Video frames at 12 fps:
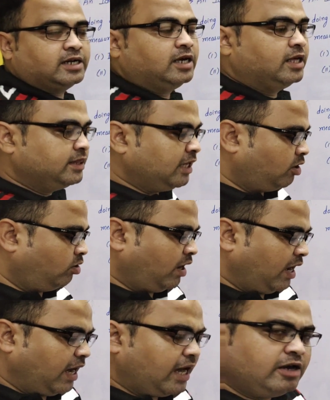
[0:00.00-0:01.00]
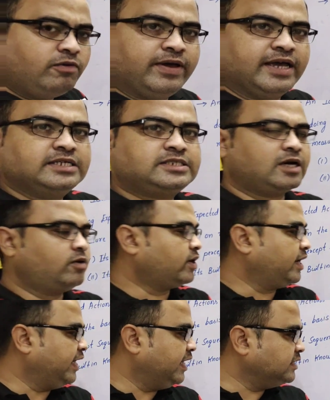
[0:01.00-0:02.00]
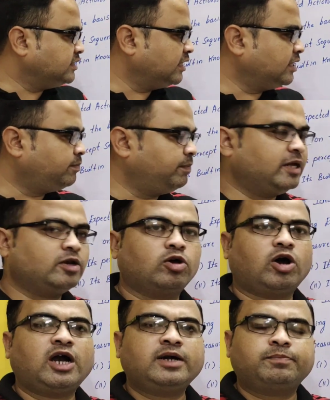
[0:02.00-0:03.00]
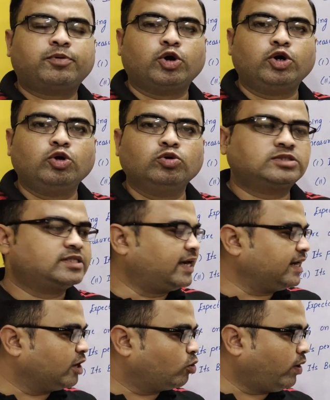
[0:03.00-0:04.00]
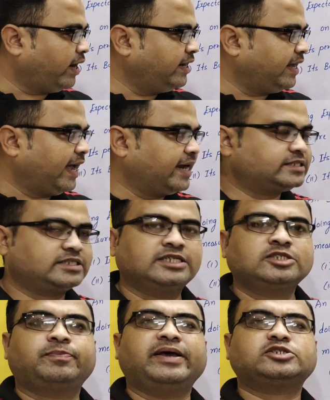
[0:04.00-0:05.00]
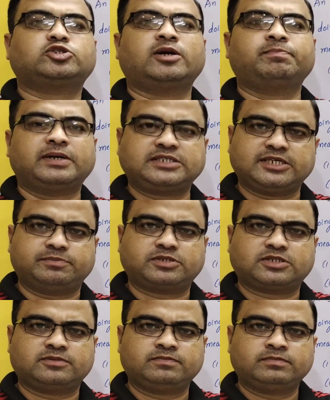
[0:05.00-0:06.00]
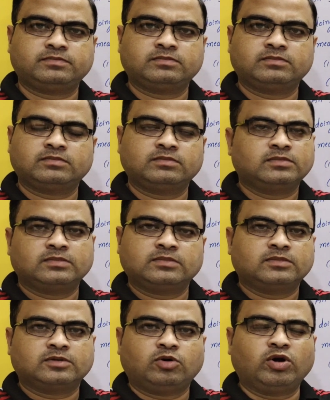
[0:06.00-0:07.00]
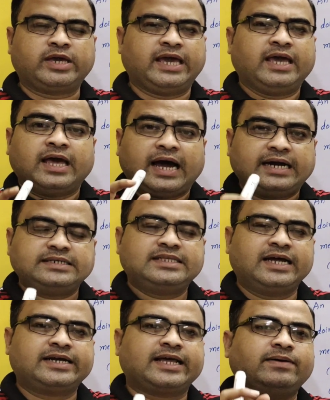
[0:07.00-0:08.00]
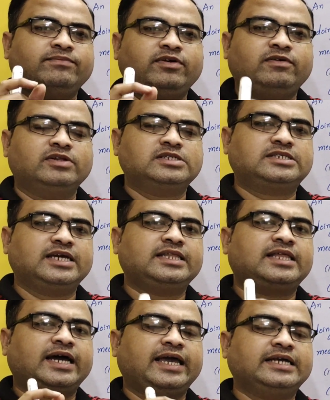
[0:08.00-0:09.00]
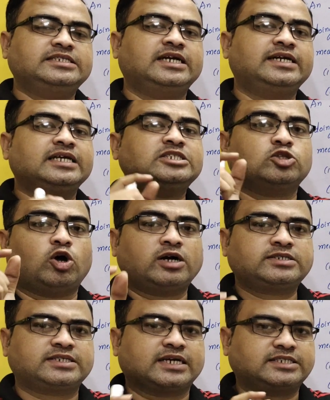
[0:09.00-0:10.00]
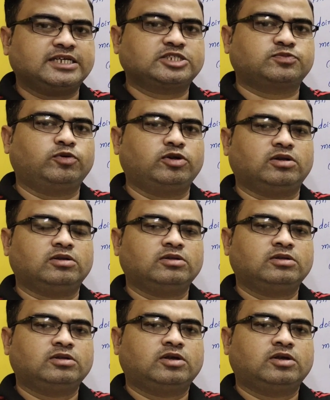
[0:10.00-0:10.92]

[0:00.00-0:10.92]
right? Now, always our agent may not produce the required actions based on percepts. Okay, at that time we will say the agent is not successful,